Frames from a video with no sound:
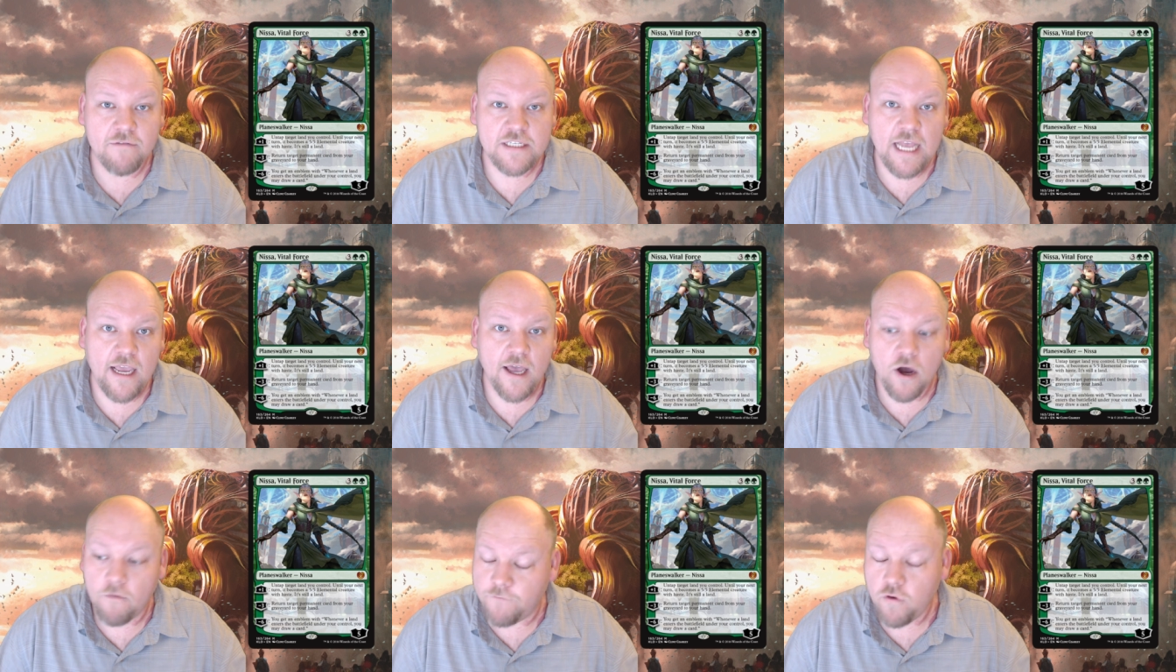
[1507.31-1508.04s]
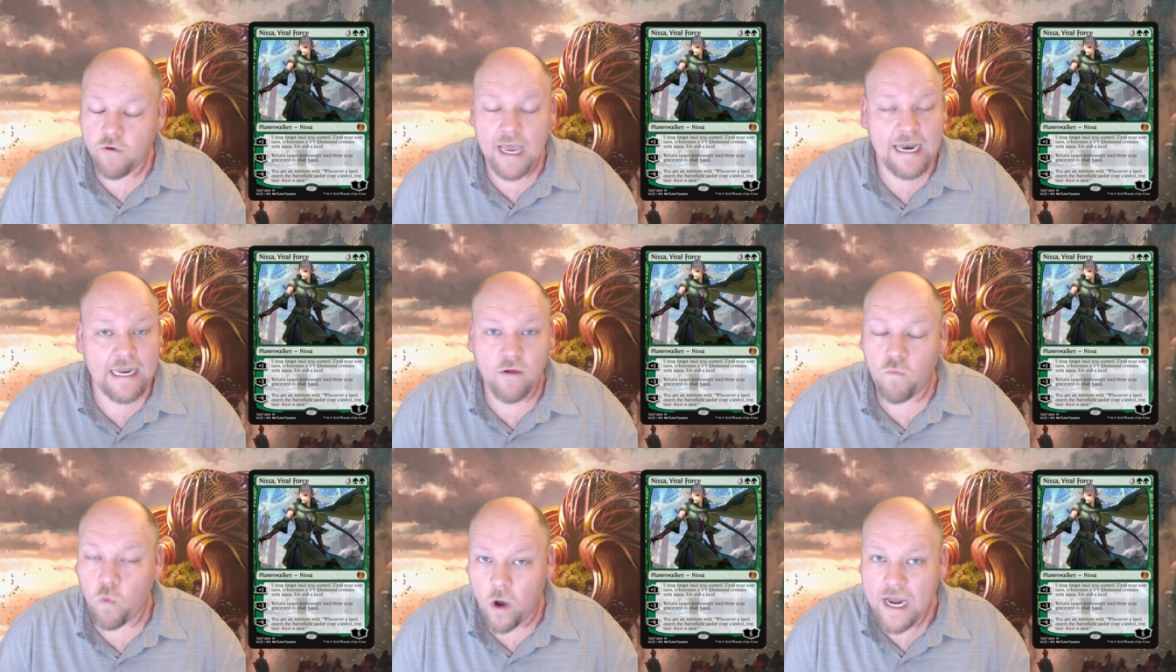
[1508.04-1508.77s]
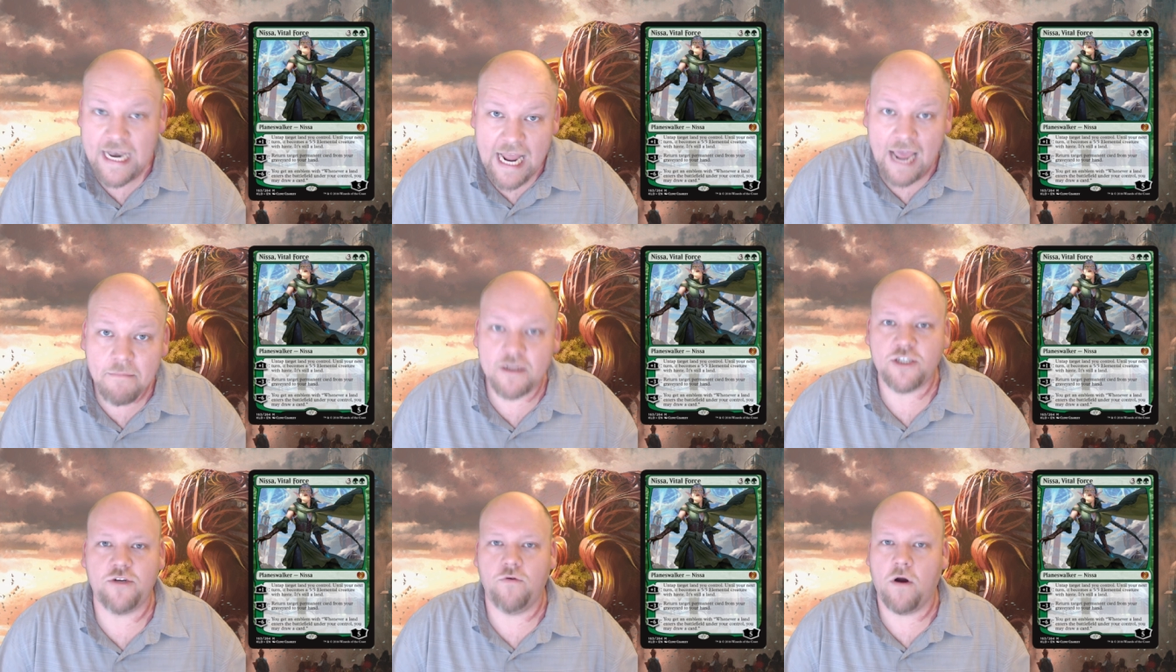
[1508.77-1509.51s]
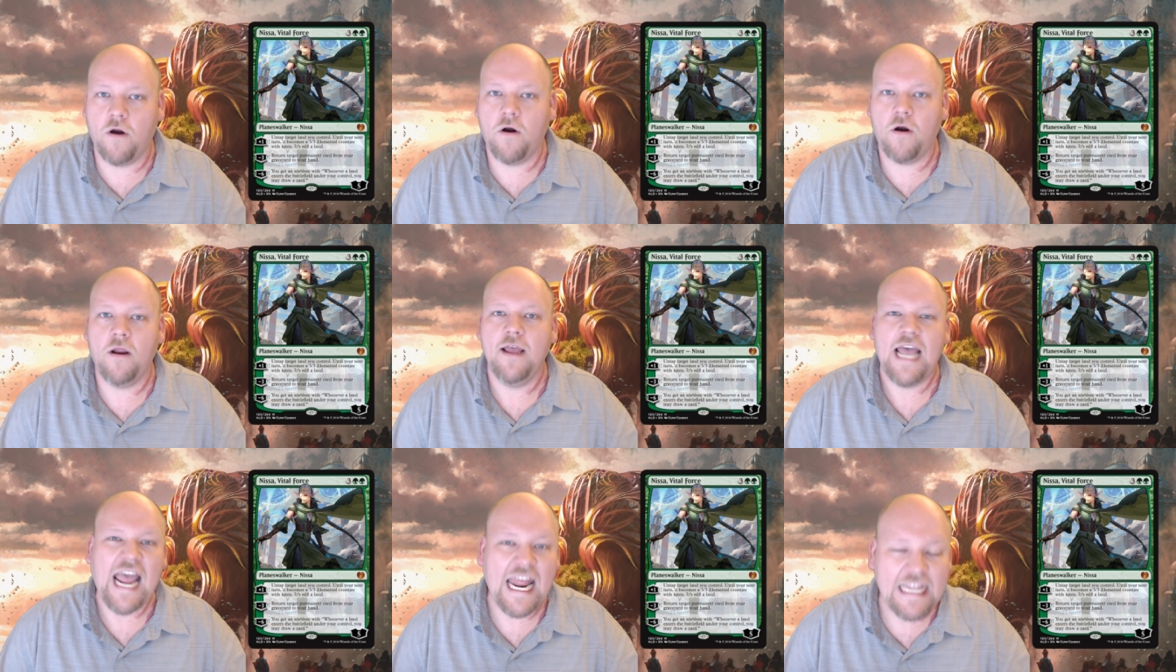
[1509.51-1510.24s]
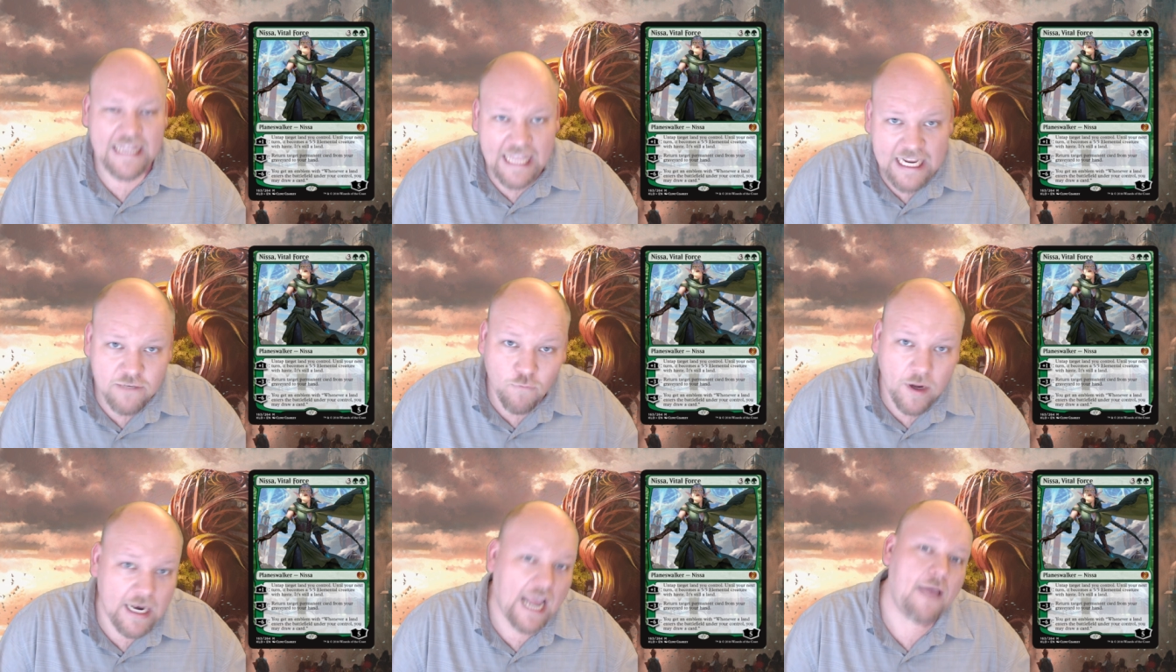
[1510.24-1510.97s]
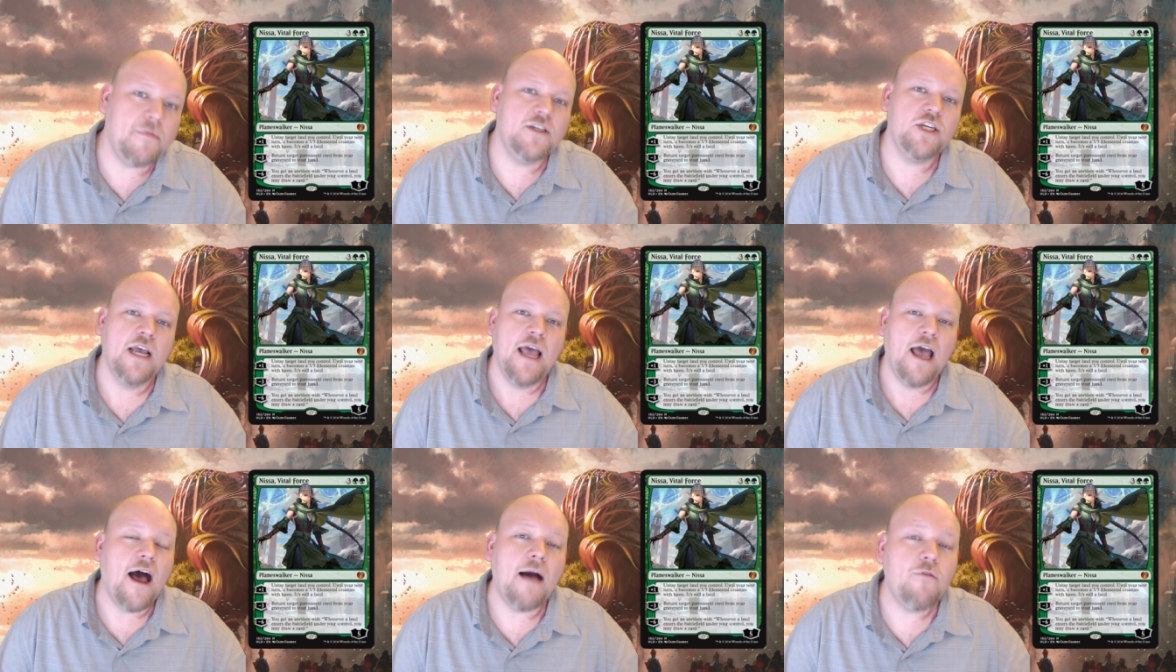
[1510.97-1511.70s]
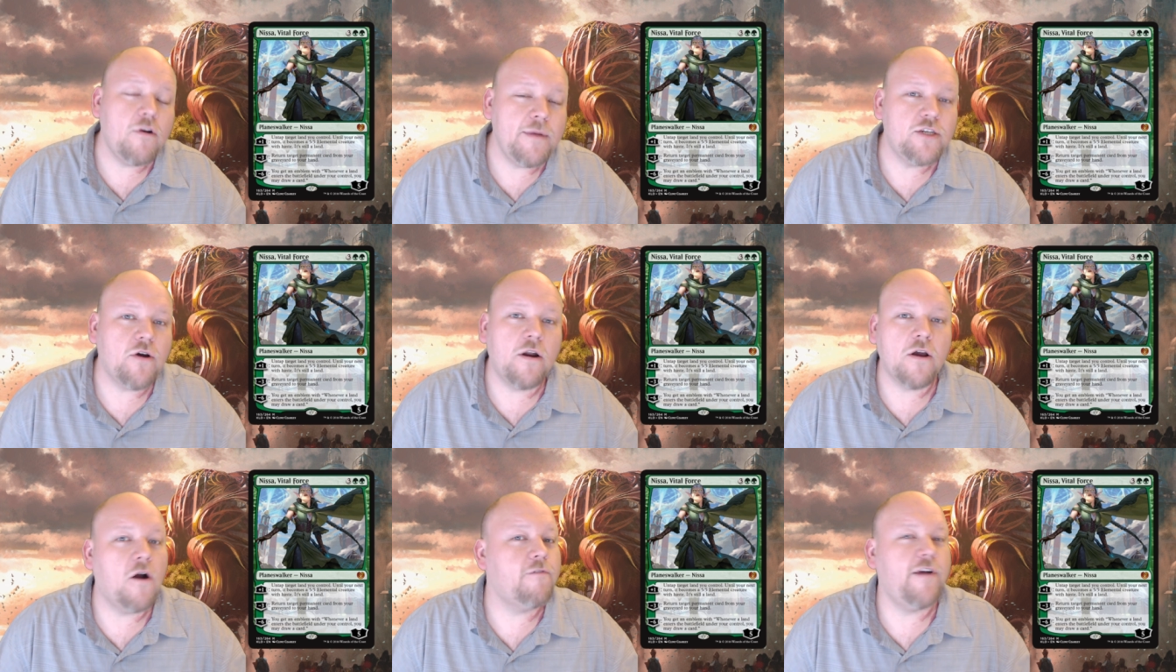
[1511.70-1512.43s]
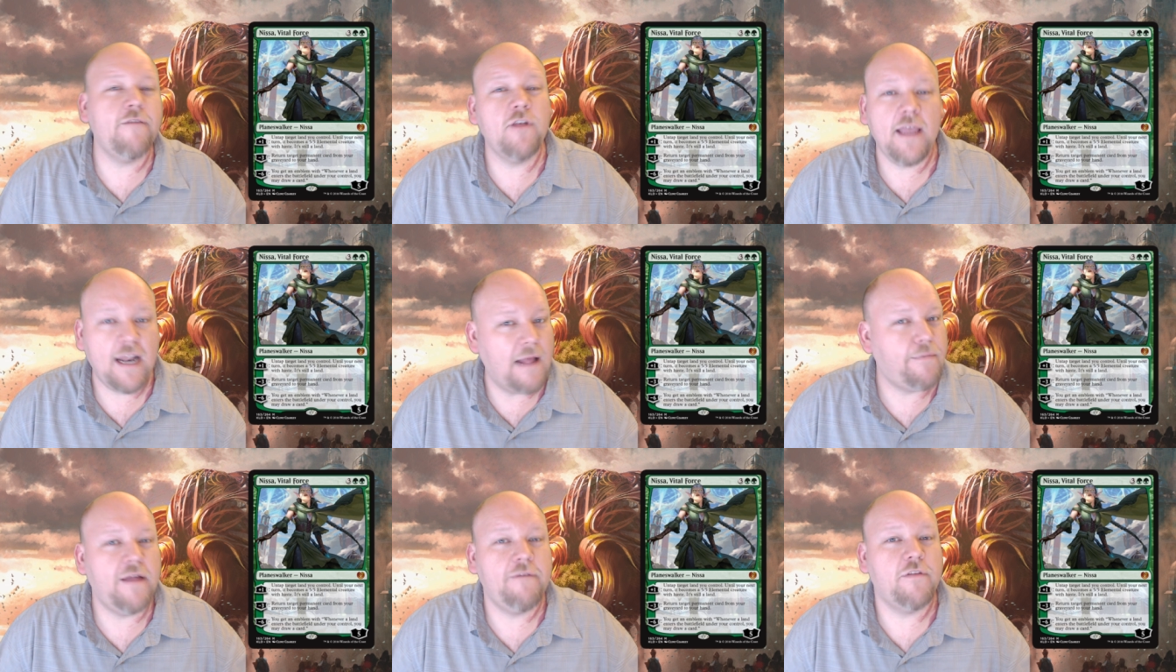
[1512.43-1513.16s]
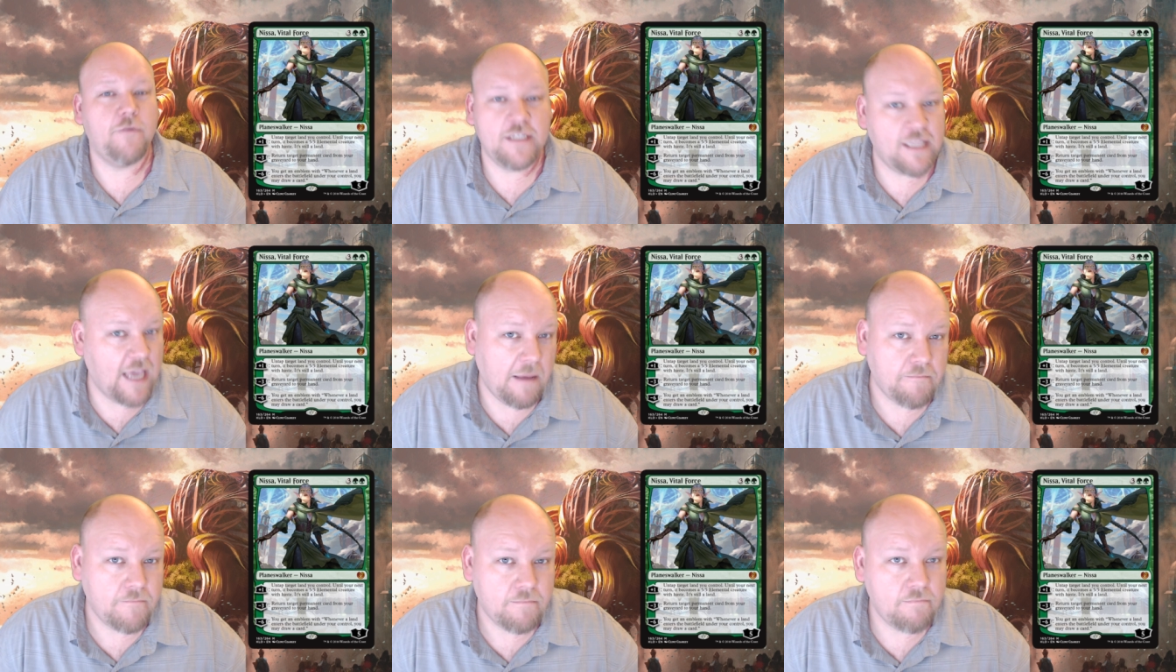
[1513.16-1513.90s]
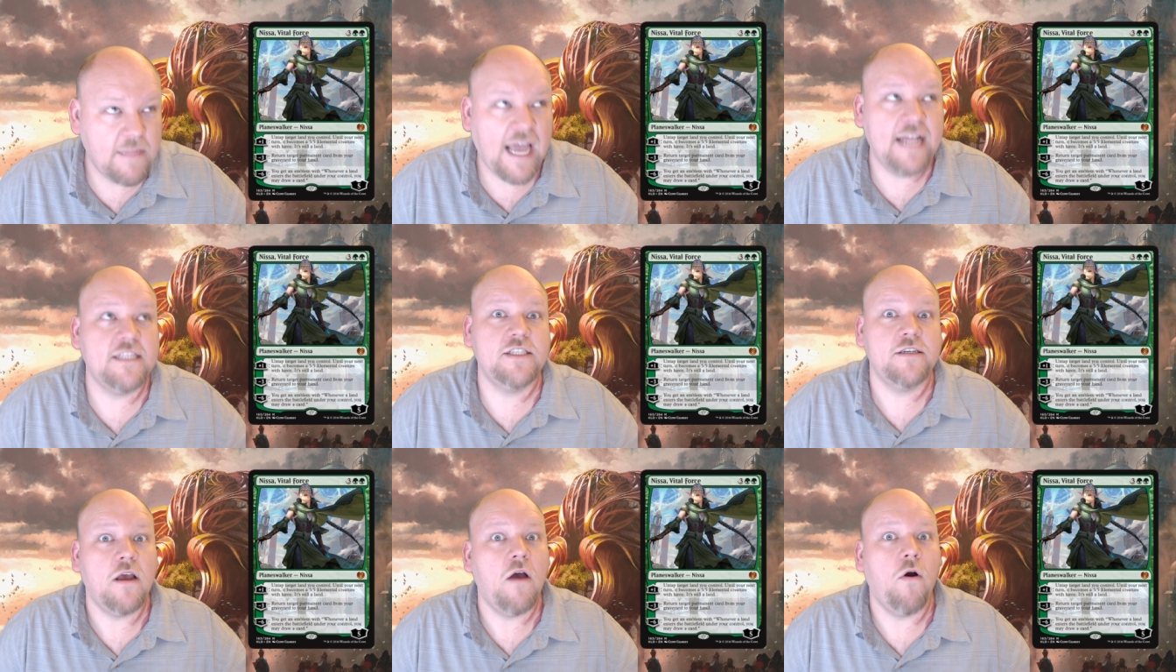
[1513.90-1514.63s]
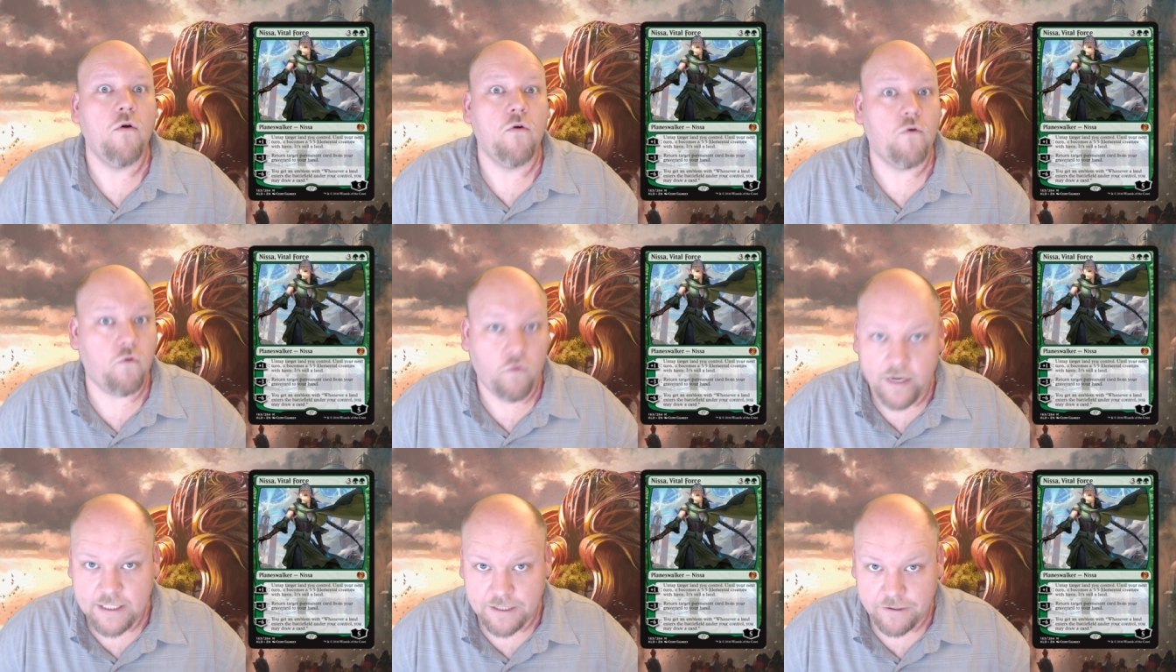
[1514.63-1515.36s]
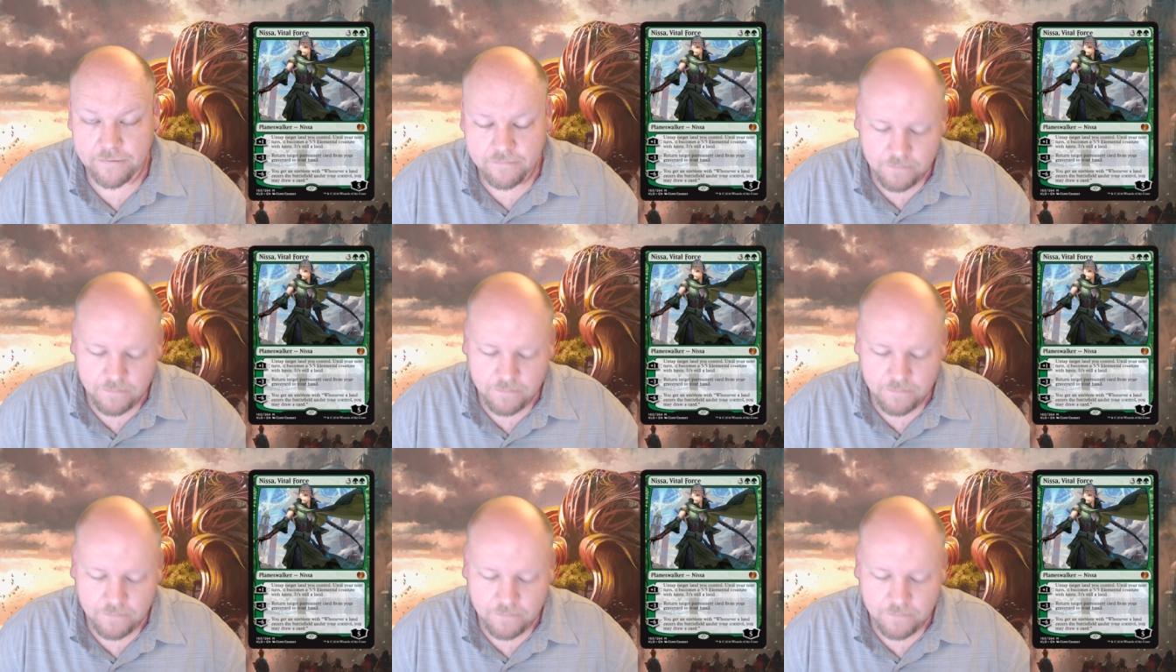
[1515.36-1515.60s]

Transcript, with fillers: Say go. If you can't deal one damage to her, at least one damage, I'm going to be drawing a card for every land I play for the rest of the game. That's crazy good.